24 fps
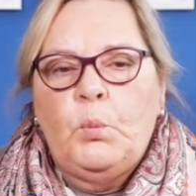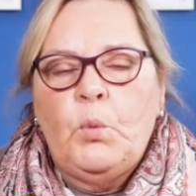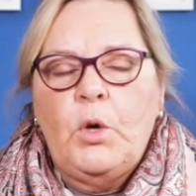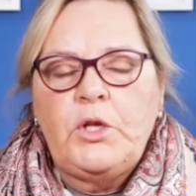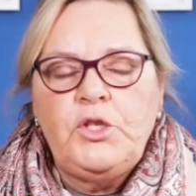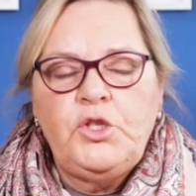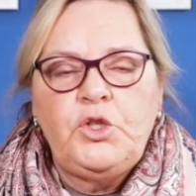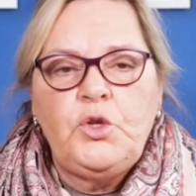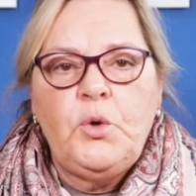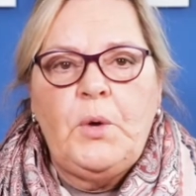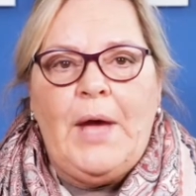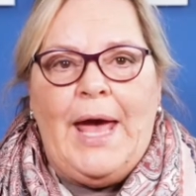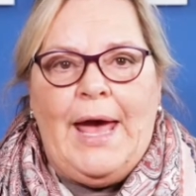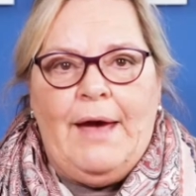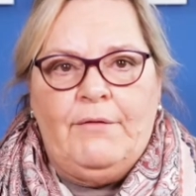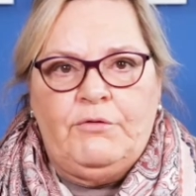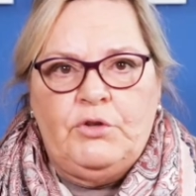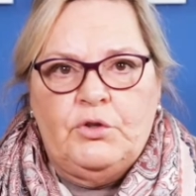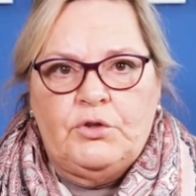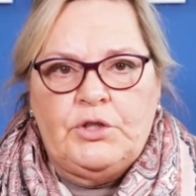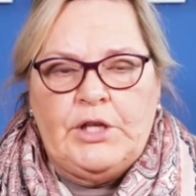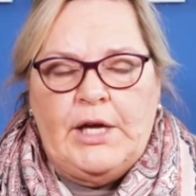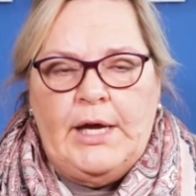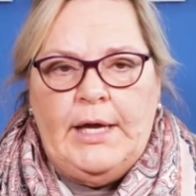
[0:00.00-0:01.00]
Once you have
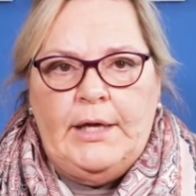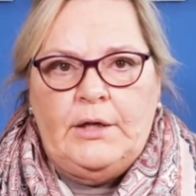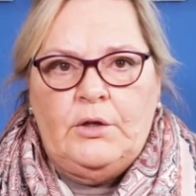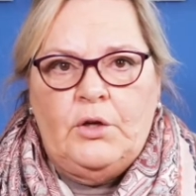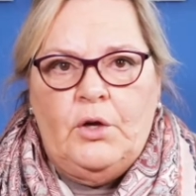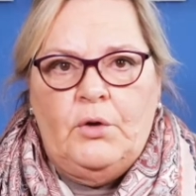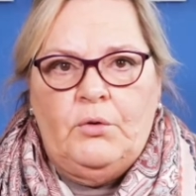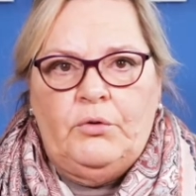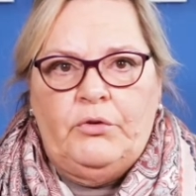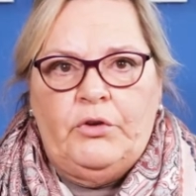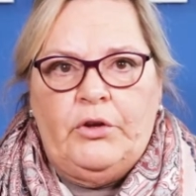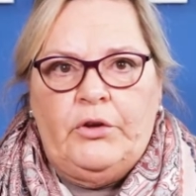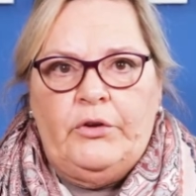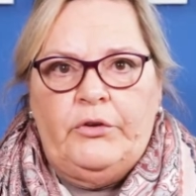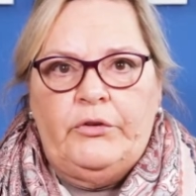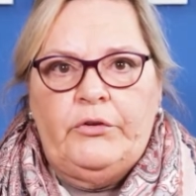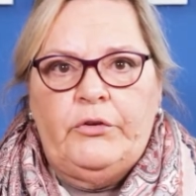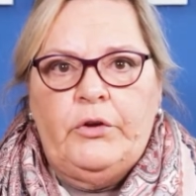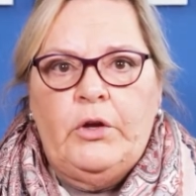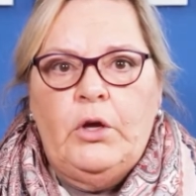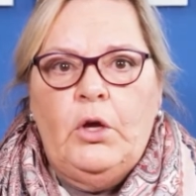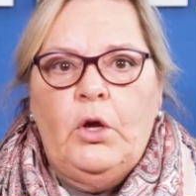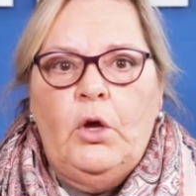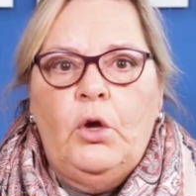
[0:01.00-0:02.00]
your
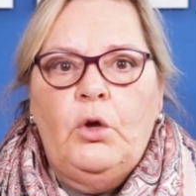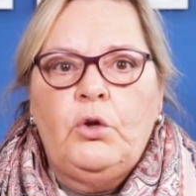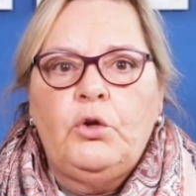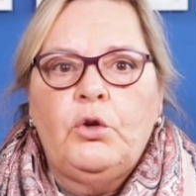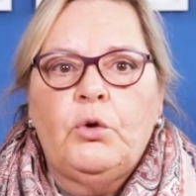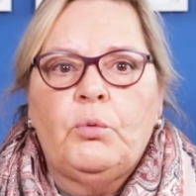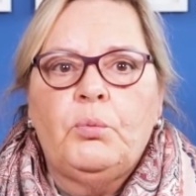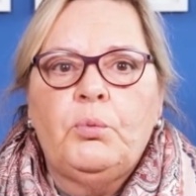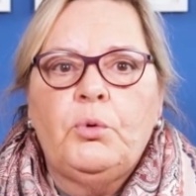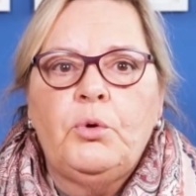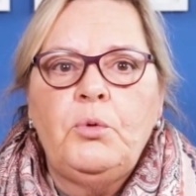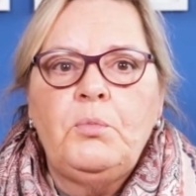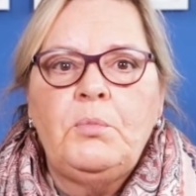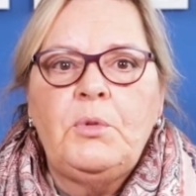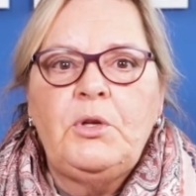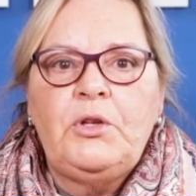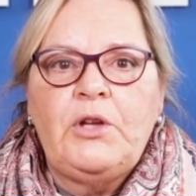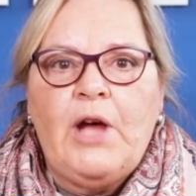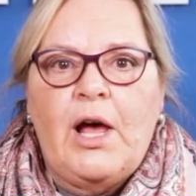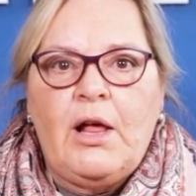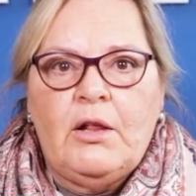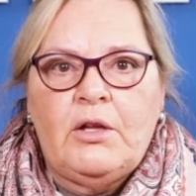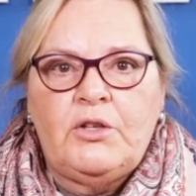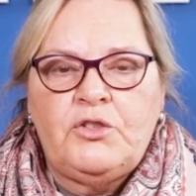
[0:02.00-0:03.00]
diagnosis, your
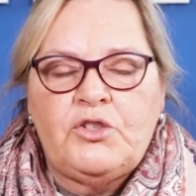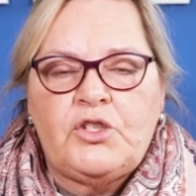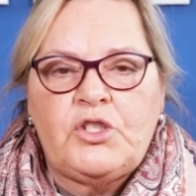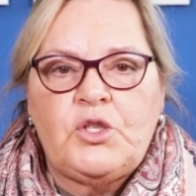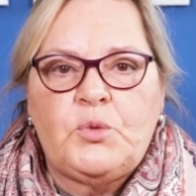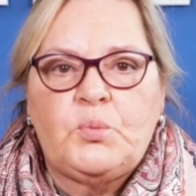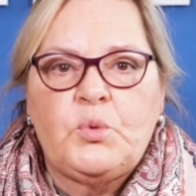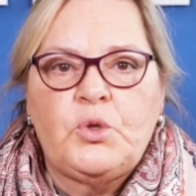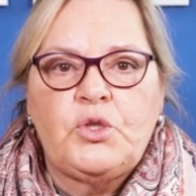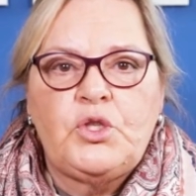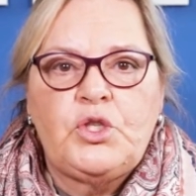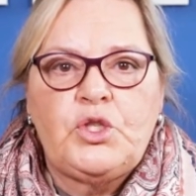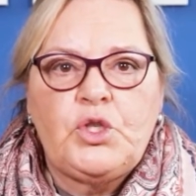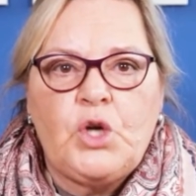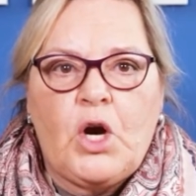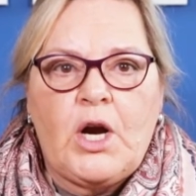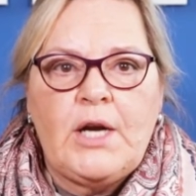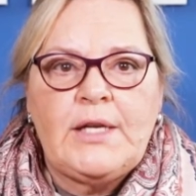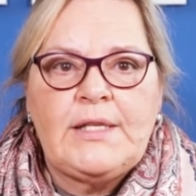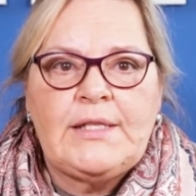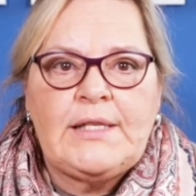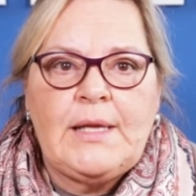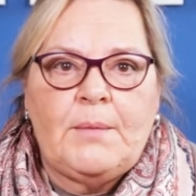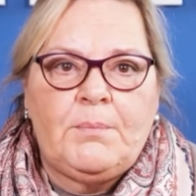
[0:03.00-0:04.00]
rheumatologist will
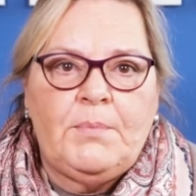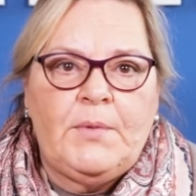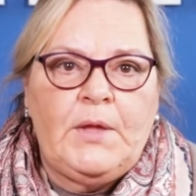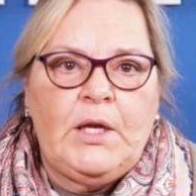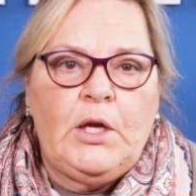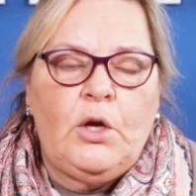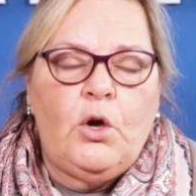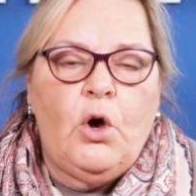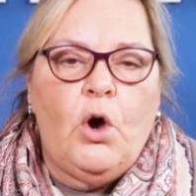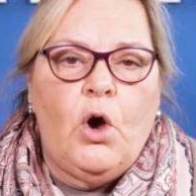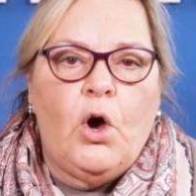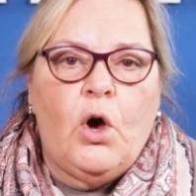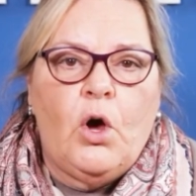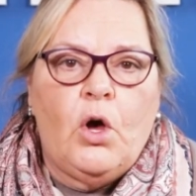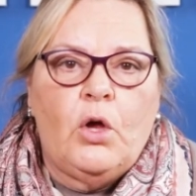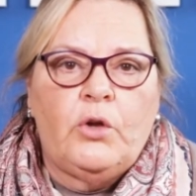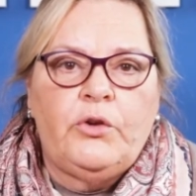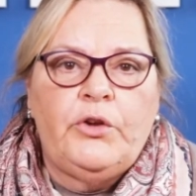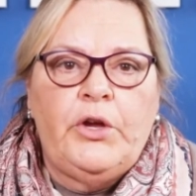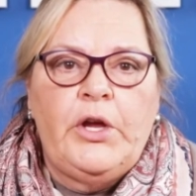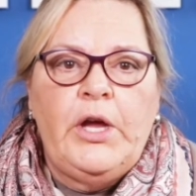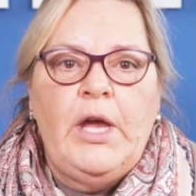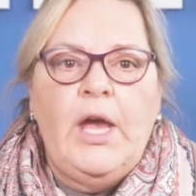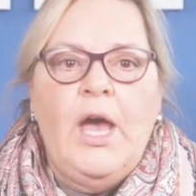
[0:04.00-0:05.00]
start something
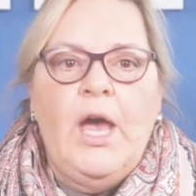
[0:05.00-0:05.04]
called